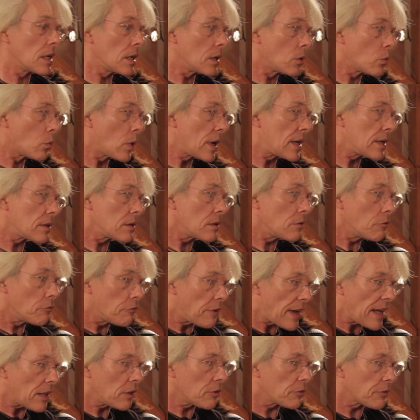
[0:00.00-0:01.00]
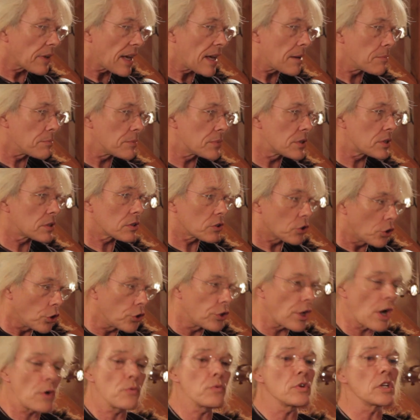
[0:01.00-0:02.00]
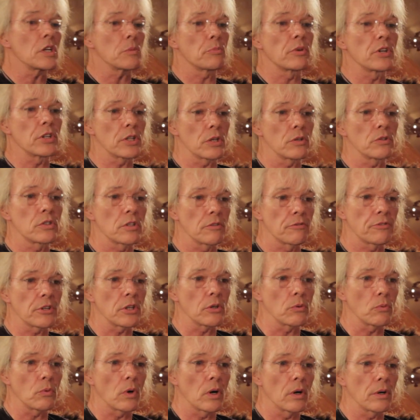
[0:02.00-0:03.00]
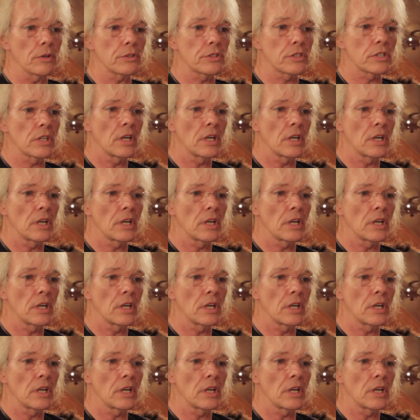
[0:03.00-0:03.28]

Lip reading: when valve amps could only produce a few watts.